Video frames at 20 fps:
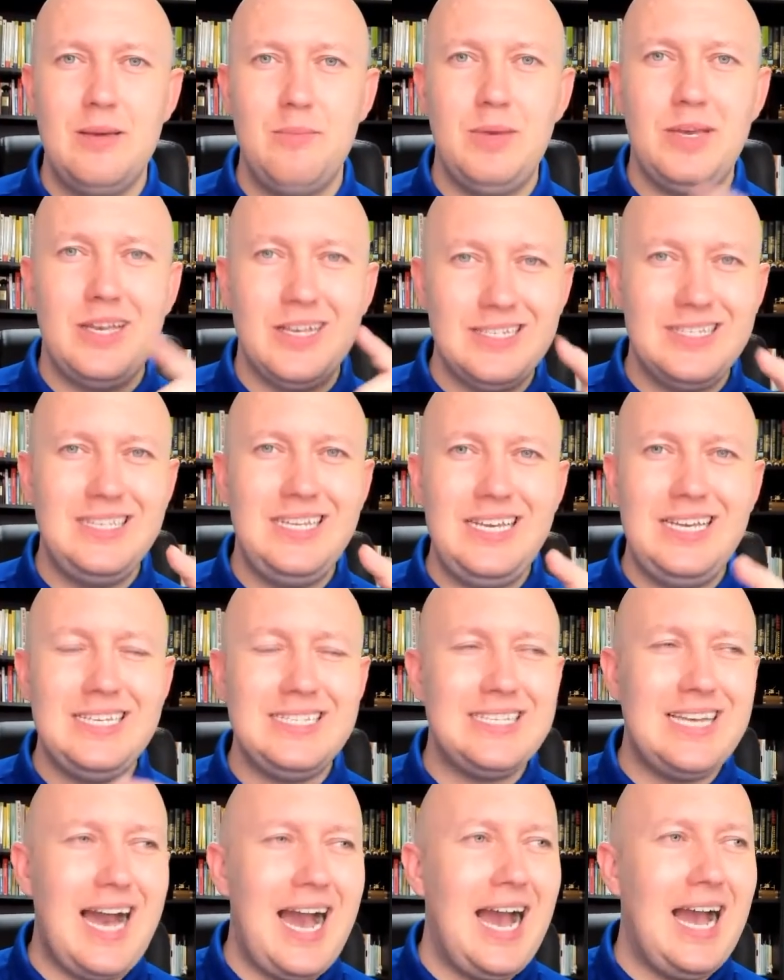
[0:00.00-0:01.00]
because
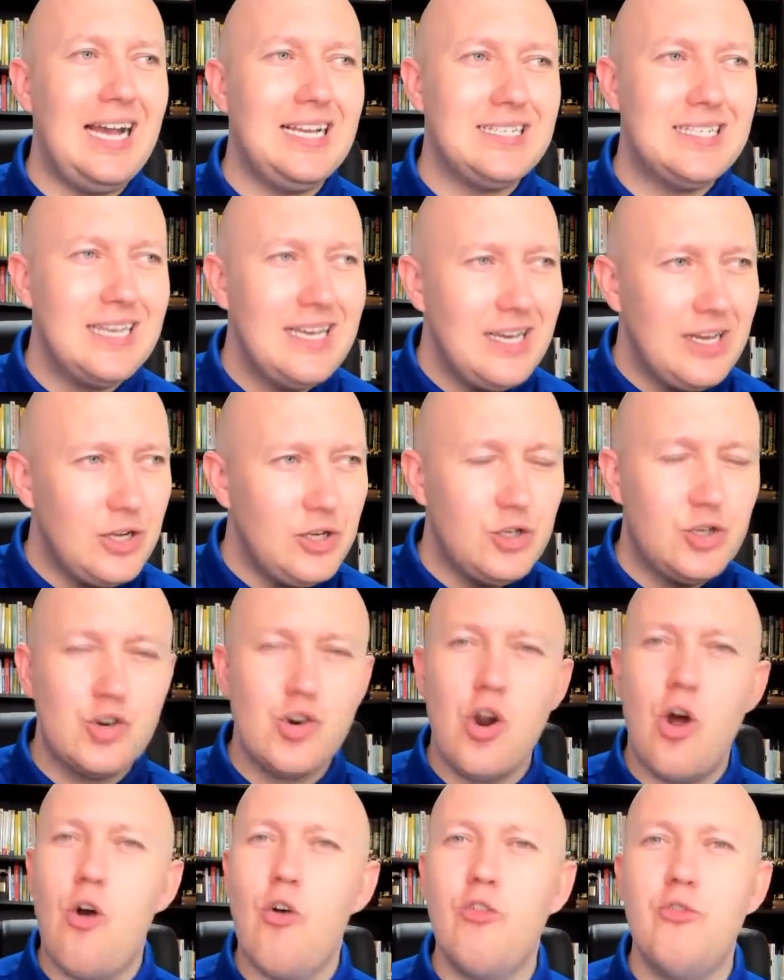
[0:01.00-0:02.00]
these guys
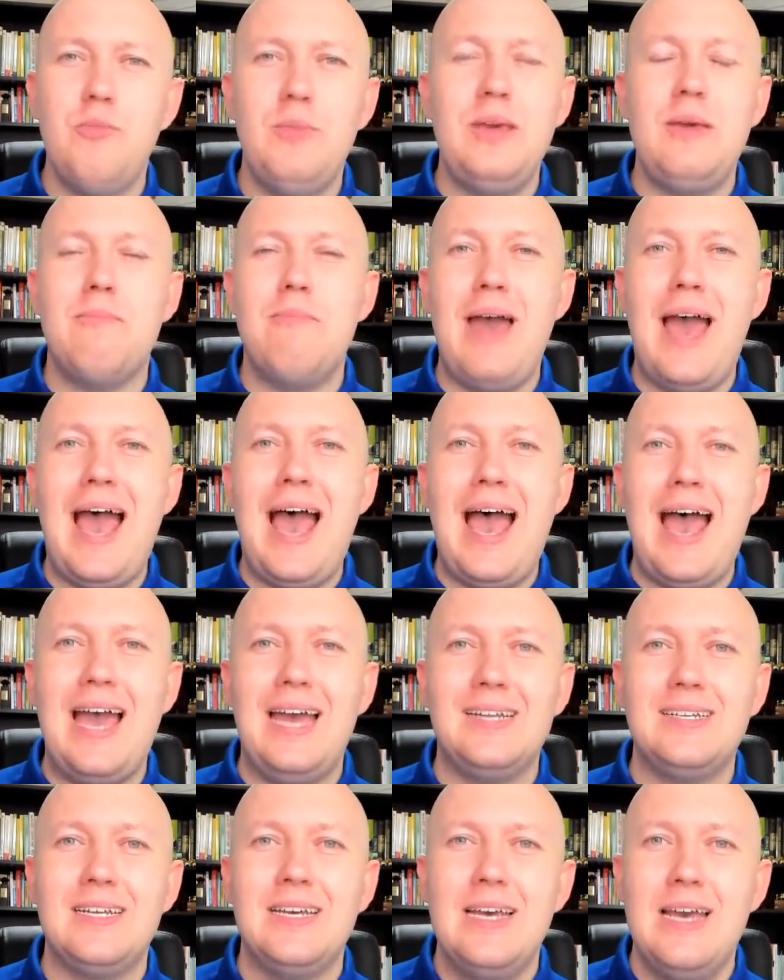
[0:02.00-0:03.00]
drove me
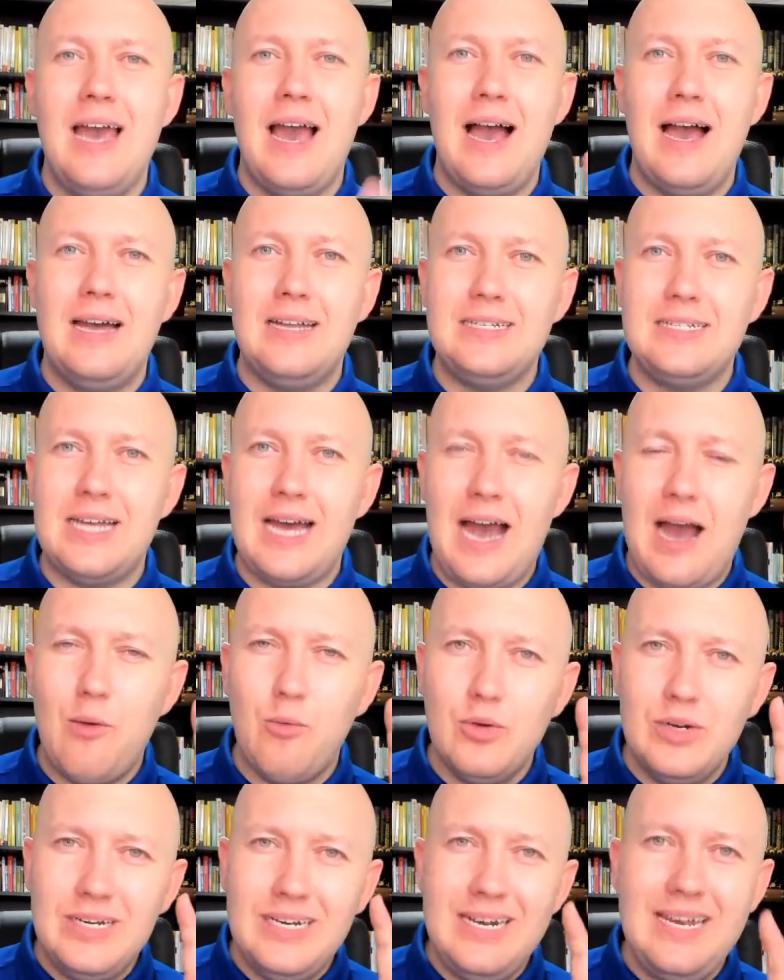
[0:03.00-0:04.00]
mad and I
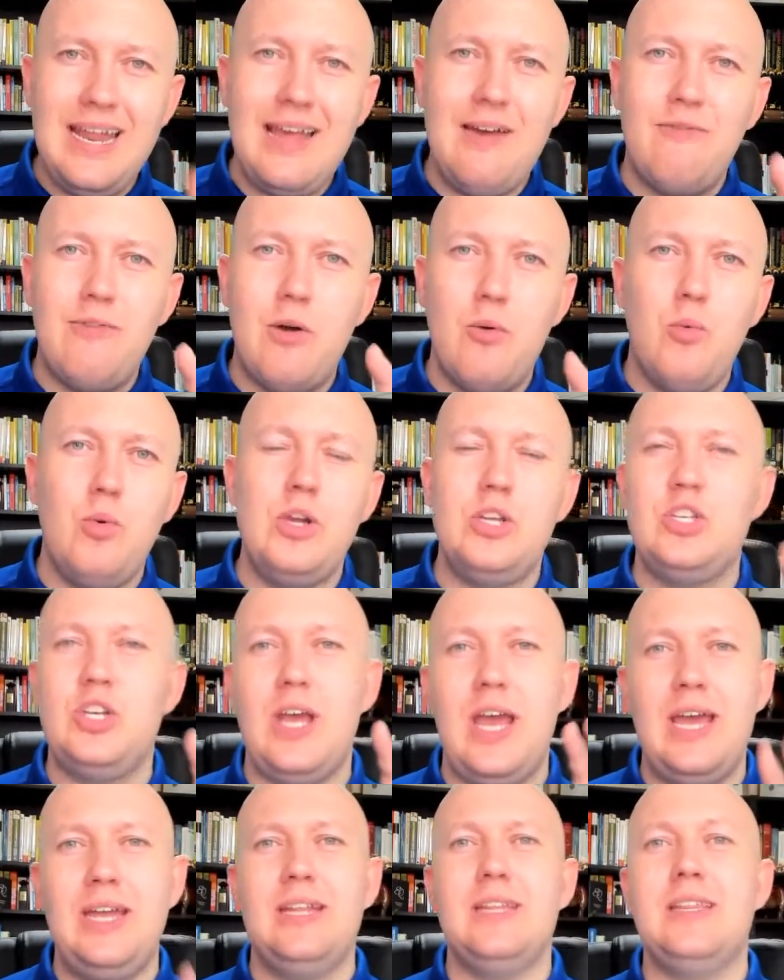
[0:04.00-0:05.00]
would never wish
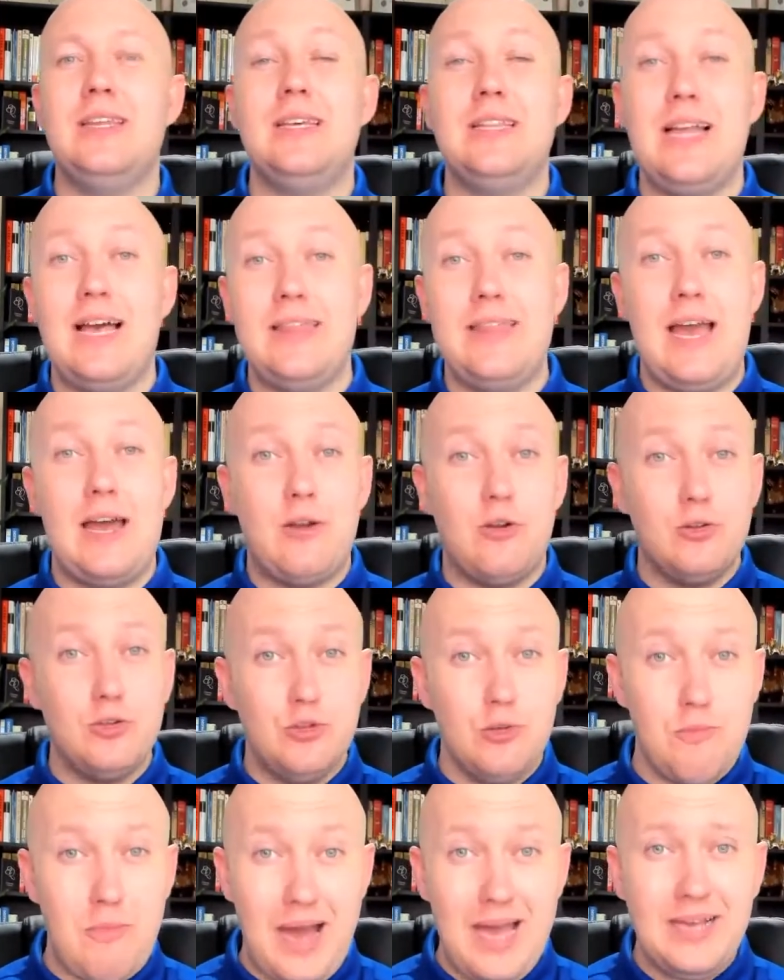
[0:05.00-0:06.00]
anything like that
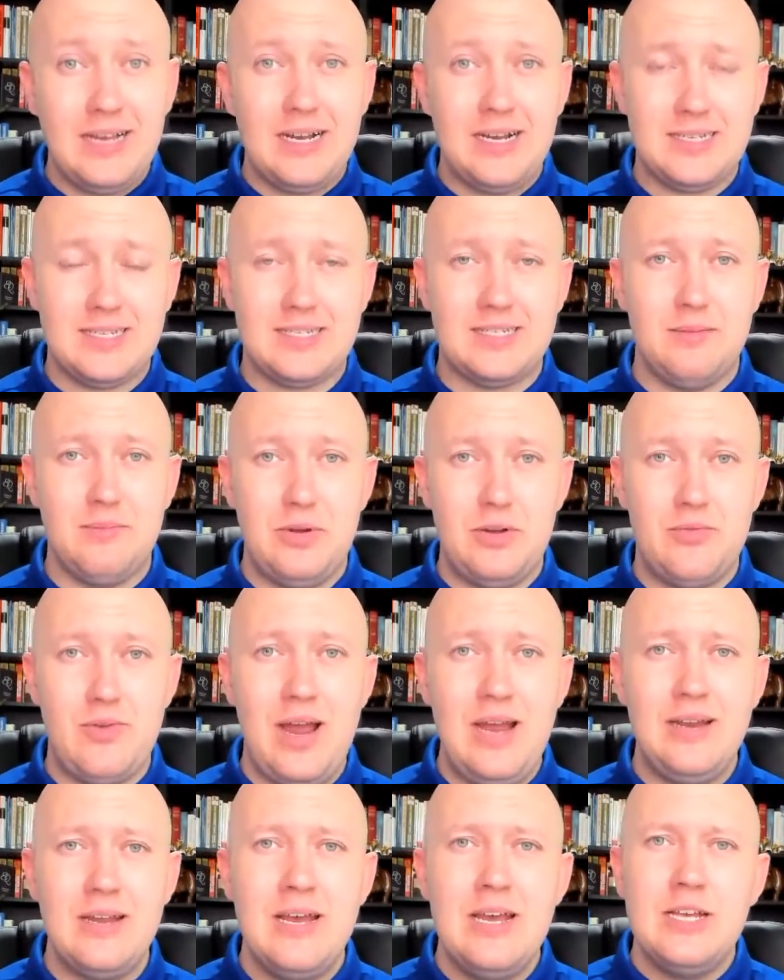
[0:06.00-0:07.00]
onto my customer,
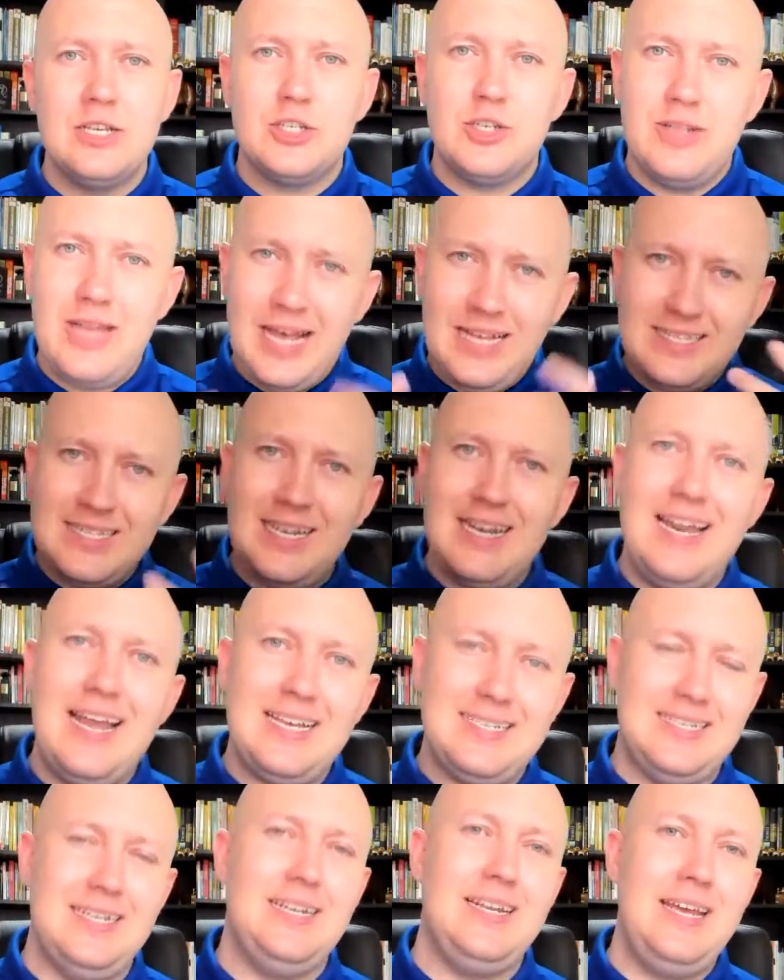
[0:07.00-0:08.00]
right? So that's a
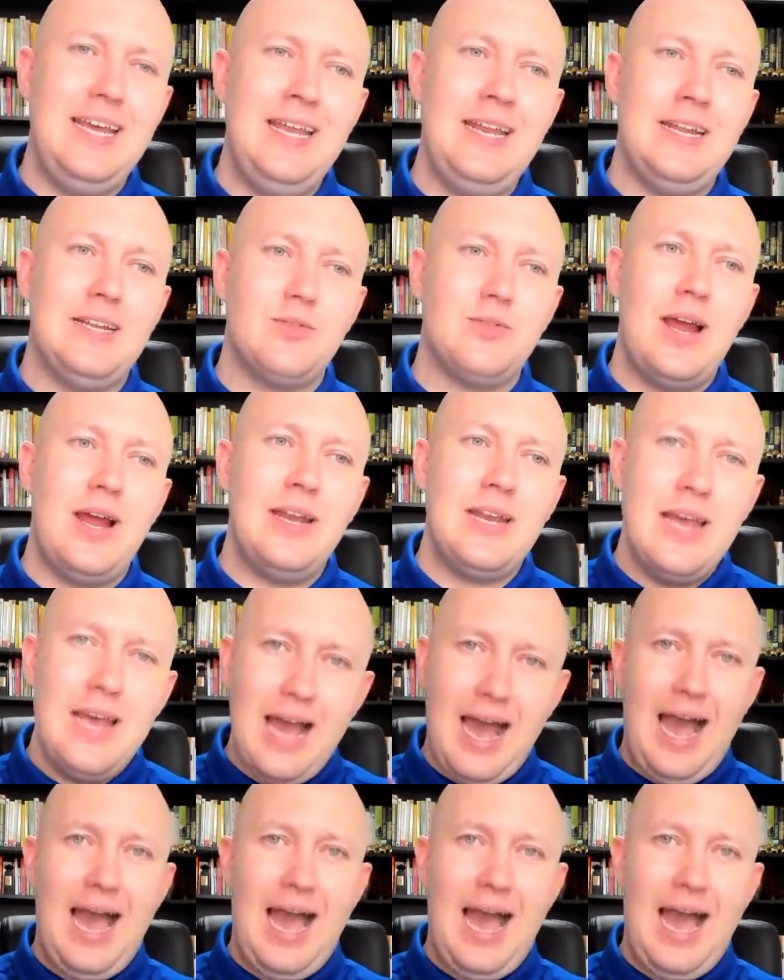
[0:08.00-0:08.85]
lesson in it, right?